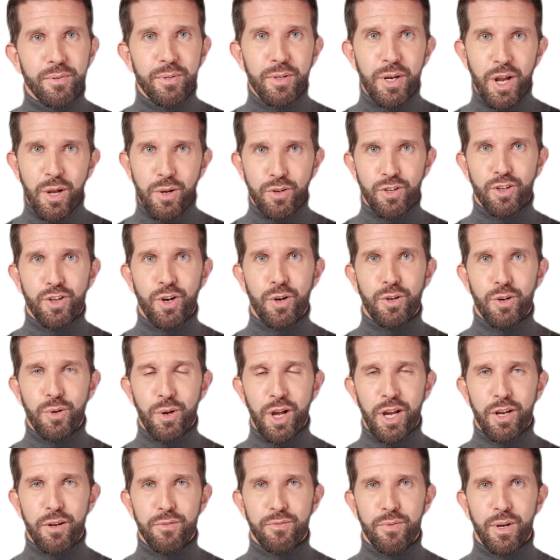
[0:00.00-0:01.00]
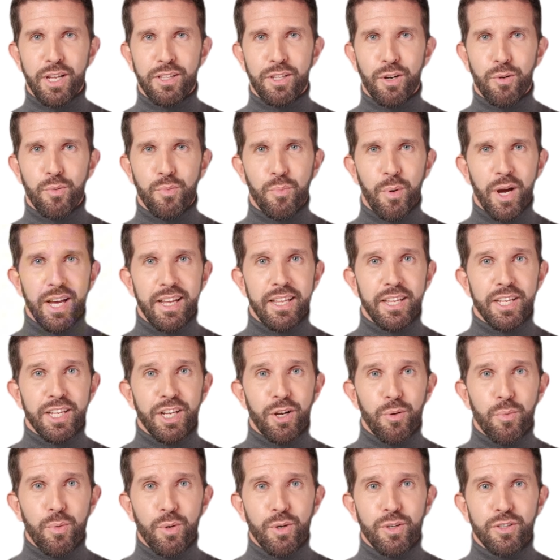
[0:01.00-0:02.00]
I'll show you how to find the right
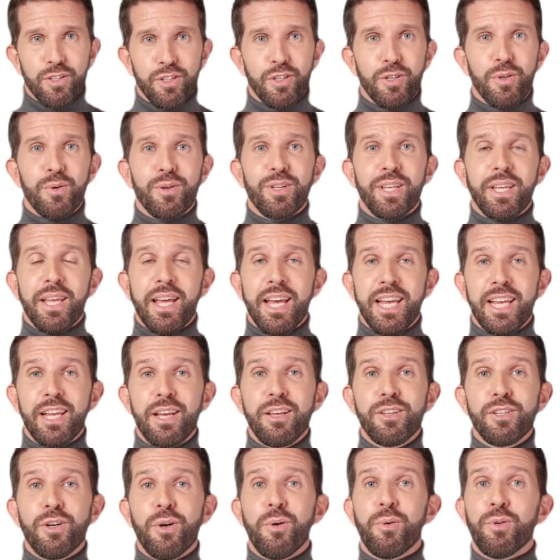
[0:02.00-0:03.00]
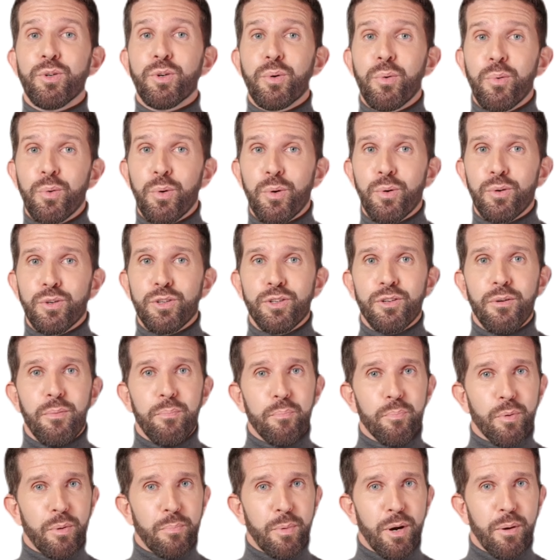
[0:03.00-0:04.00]
keywords using ASO tools.
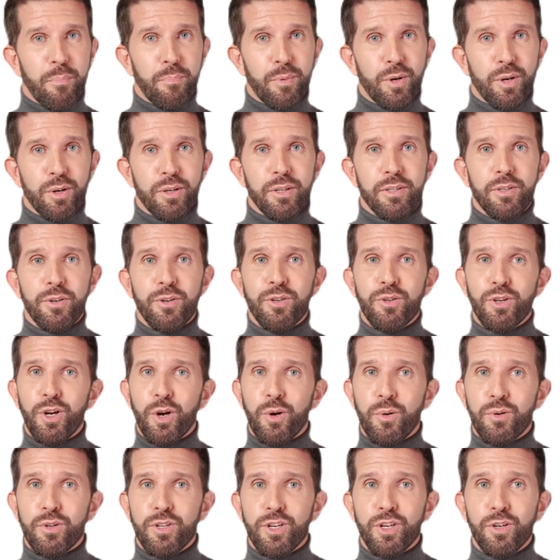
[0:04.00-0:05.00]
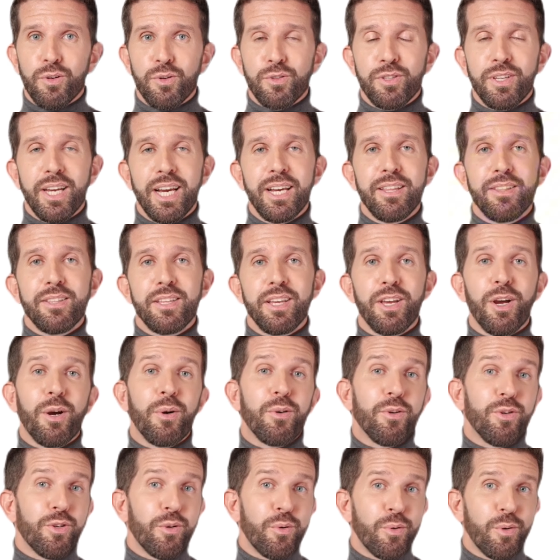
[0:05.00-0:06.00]
Remember, don't use
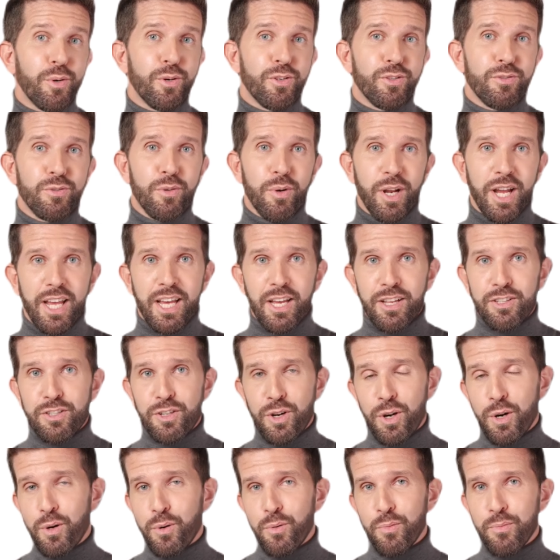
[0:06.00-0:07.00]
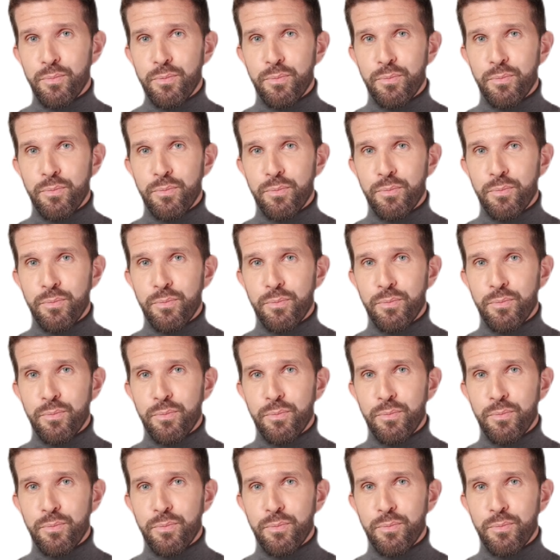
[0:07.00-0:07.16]
SEO tools for ASO.